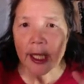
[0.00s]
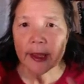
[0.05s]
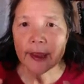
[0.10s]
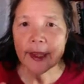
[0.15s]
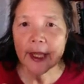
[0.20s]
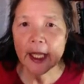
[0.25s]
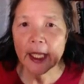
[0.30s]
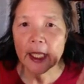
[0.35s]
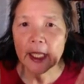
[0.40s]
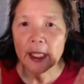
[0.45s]

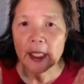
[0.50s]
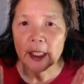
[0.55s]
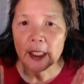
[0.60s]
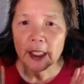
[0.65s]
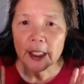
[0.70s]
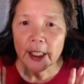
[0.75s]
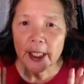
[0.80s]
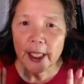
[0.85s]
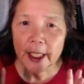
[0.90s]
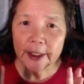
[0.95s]
they
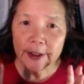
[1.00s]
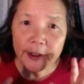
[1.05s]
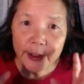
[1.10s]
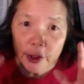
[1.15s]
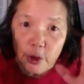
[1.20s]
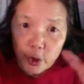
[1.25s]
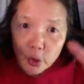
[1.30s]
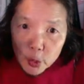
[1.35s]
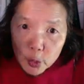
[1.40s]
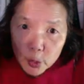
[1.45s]

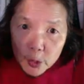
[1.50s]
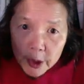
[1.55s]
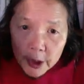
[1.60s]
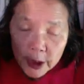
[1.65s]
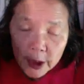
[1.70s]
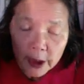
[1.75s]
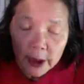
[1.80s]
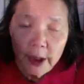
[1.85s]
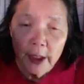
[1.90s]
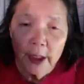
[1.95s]

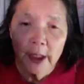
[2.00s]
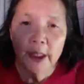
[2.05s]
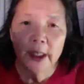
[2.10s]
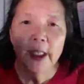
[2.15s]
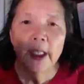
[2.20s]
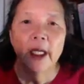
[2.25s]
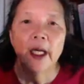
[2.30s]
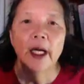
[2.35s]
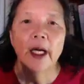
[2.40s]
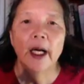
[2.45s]
exude
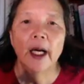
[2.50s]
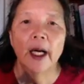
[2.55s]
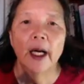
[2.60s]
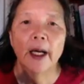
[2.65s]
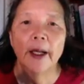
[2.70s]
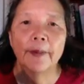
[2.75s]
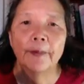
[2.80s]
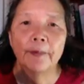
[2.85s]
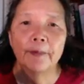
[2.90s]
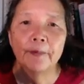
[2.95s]

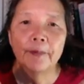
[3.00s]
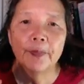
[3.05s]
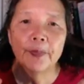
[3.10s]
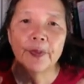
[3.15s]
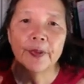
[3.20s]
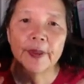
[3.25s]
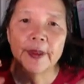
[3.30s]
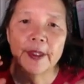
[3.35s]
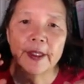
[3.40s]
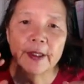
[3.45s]

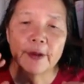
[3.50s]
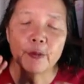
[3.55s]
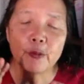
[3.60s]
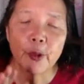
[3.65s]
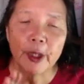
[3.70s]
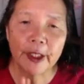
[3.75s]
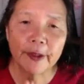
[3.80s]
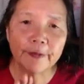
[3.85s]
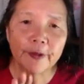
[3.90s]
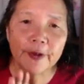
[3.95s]

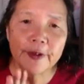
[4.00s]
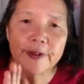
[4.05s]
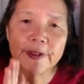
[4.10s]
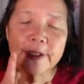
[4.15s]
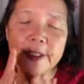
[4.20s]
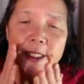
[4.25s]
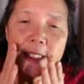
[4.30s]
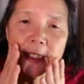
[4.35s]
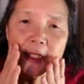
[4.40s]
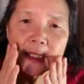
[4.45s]
whatever is
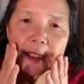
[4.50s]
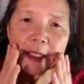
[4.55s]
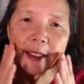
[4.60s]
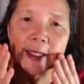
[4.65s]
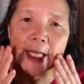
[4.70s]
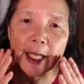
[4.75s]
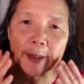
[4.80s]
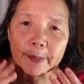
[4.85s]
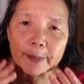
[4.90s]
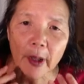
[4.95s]
needed
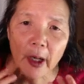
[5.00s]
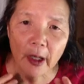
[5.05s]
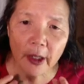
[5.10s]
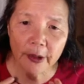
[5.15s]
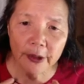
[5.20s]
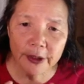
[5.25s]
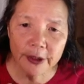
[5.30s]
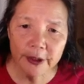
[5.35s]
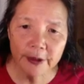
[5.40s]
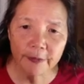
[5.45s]
in that
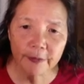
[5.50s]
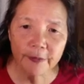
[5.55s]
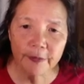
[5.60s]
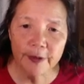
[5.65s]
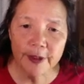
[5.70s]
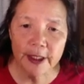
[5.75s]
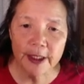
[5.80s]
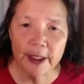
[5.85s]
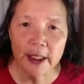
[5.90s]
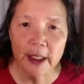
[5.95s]
part of
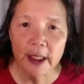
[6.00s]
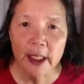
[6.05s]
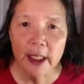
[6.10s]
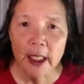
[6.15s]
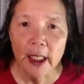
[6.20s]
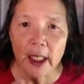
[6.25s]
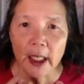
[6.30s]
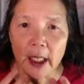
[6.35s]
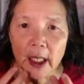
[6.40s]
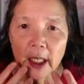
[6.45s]
the
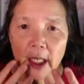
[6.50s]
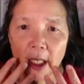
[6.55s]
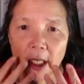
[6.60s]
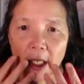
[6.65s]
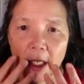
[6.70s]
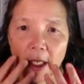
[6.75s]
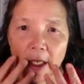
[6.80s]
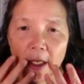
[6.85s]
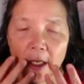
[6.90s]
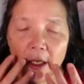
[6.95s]

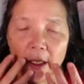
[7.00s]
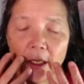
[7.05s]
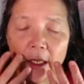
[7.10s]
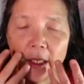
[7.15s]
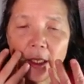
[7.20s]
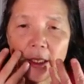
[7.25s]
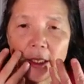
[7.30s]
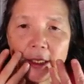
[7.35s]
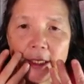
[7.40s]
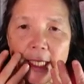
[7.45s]

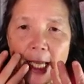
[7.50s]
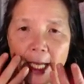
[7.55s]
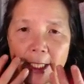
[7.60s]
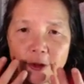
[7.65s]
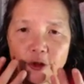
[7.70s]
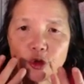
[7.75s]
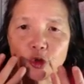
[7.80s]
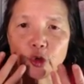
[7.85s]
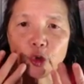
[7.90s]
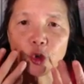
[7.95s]

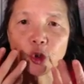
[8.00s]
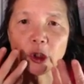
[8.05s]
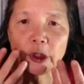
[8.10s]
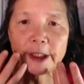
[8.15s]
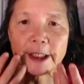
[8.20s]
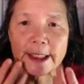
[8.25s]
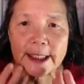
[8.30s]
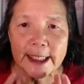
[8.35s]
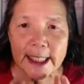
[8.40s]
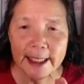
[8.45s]

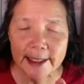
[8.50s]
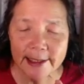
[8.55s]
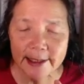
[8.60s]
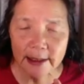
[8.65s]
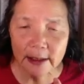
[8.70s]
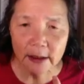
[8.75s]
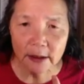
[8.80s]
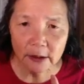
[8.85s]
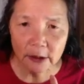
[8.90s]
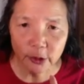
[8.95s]

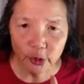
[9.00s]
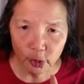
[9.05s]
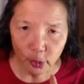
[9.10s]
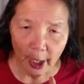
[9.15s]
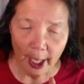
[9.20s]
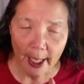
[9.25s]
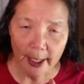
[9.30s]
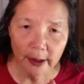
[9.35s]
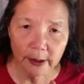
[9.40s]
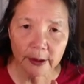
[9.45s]
gastrointestinal
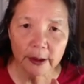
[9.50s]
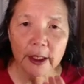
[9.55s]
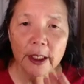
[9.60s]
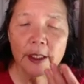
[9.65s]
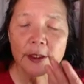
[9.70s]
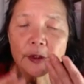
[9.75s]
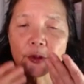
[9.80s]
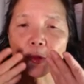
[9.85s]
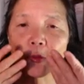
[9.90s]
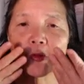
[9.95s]
tract.
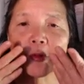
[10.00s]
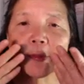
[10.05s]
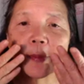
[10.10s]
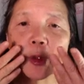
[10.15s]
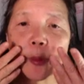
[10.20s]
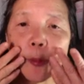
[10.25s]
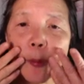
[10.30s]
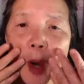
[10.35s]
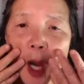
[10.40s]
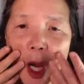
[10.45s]
So from
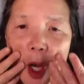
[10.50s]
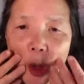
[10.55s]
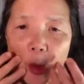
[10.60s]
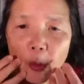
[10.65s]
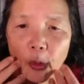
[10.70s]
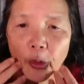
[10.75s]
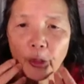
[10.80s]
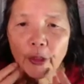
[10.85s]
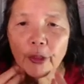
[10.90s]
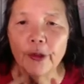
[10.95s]
your
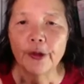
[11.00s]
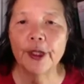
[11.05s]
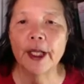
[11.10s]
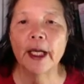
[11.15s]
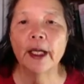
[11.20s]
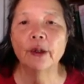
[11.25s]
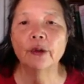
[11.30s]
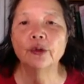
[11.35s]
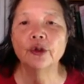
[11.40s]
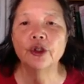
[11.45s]
mouth
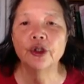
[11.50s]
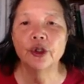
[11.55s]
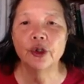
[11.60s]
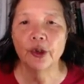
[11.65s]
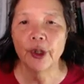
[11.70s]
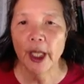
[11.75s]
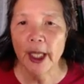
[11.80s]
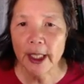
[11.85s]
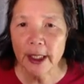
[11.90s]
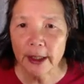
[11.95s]
down to
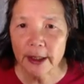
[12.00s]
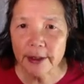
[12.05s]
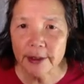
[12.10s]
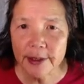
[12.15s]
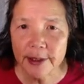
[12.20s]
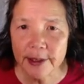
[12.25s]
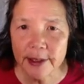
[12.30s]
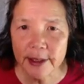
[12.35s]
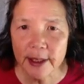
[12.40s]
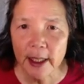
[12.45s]
your
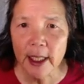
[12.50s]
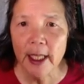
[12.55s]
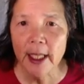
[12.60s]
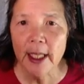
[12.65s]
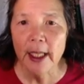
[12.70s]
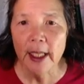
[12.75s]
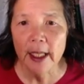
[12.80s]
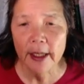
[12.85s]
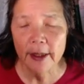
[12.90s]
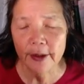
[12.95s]
anus,
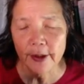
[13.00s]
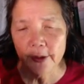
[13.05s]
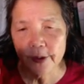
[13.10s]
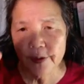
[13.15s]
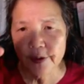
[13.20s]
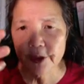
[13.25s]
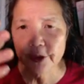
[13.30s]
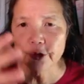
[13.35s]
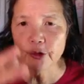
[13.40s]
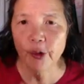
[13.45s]
there
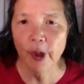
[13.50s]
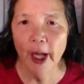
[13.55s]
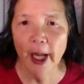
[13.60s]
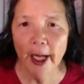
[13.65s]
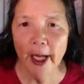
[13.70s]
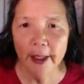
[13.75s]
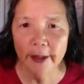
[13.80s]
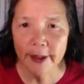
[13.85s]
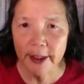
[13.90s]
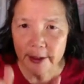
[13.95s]
is a
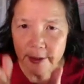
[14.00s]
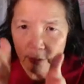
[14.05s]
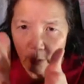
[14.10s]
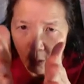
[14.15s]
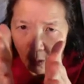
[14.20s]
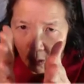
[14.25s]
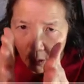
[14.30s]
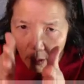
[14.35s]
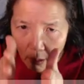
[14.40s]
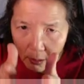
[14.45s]
tract that's
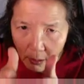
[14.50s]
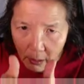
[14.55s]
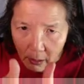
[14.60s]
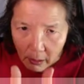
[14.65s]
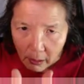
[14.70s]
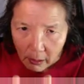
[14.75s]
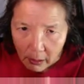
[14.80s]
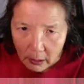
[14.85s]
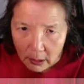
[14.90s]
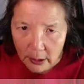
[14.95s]

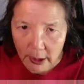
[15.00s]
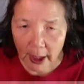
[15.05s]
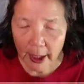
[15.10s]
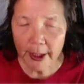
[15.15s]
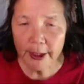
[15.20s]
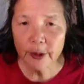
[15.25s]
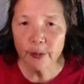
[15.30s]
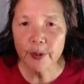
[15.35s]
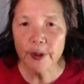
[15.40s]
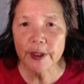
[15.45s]
all
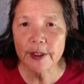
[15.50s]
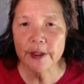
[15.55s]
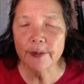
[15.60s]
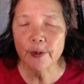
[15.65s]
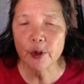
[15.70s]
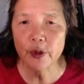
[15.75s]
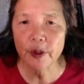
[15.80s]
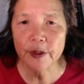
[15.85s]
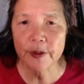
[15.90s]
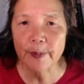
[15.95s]
lined with this
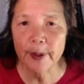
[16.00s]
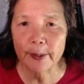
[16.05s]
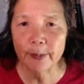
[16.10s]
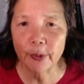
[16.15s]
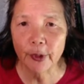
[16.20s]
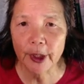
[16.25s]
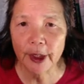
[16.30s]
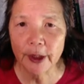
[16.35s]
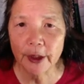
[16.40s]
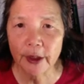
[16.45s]
mucous
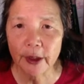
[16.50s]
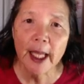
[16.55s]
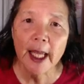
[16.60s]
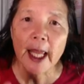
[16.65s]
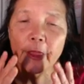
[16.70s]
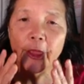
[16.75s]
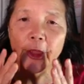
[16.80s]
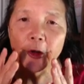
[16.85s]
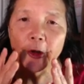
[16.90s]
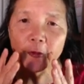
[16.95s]
membrane.
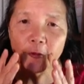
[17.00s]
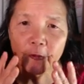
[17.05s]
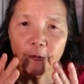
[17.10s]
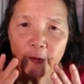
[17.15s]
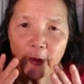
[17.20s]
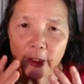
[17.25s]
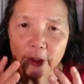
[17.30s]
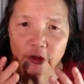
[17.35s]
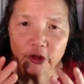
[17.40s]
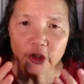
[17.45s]
Their
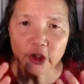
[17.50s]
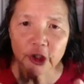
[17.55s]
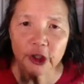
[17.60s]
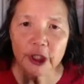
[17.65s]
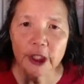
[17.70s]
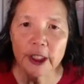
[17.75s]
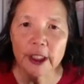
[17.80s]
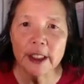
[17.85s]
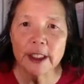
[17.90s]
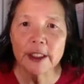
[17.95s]

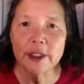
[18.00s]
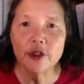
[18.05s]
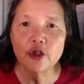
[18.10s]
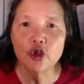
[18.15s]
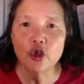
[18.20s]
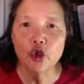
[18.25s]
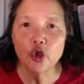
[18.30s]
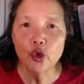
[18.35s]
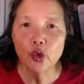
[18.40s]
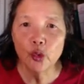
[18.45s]
function is
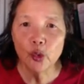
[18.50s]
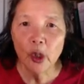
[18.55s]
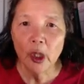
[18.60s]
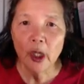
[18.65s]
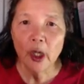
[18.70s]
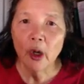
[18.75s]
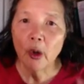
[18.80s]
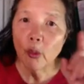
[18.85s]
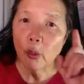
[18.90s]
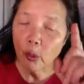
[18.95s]
to,
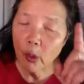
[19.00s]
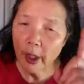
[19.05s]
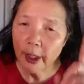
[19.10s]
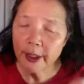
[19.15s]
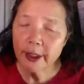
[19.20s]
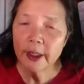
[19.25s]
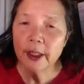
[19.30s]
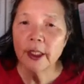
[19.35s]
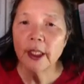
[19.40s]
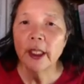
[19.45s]

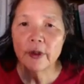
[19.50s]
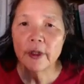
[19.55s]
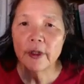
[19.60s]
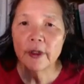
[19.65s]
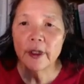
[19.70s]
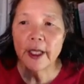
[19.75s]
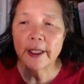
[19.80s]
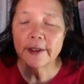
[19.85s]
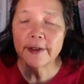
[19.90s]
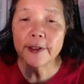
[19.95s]
one,
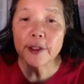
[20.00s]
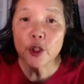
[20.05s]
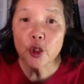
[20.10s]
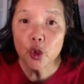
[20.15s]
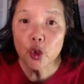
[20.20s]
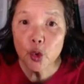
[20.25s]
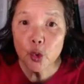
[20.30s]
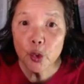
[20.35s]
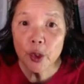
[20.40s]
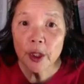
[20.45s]

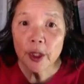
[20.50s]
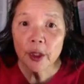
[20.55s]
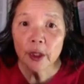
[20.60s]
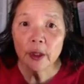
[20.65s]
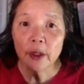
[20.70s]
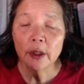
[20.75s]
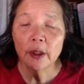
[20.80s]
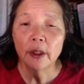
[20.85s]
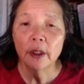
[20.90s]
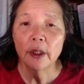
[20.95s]
exude,
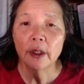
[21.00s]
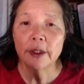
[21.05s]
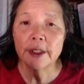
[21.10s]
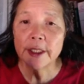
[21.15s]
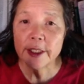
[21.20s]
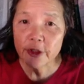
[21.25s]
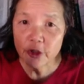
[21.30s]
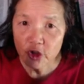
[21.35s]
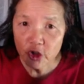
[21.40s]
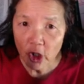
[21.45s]

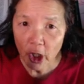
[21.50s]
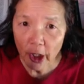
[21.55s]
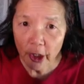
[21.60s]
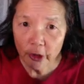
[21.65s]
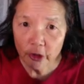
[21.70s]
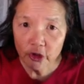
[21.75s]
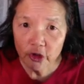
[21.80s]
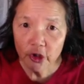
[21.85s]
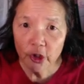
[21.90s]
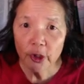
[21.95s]

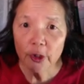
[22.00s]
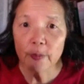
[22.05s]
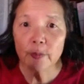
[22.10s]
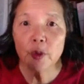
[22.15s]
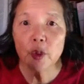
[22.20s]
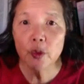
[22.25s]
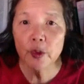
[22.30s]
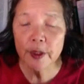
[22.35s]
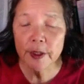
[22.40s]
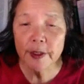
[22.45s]
discharge
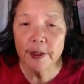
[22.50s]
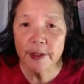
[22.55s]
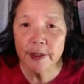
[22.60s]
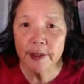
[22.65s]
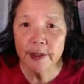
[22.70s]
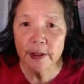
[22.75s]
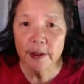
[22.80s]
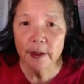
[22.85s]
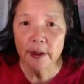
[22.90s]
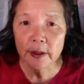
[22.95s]

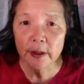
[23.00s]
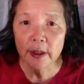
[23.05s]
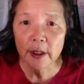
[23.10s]
mucus,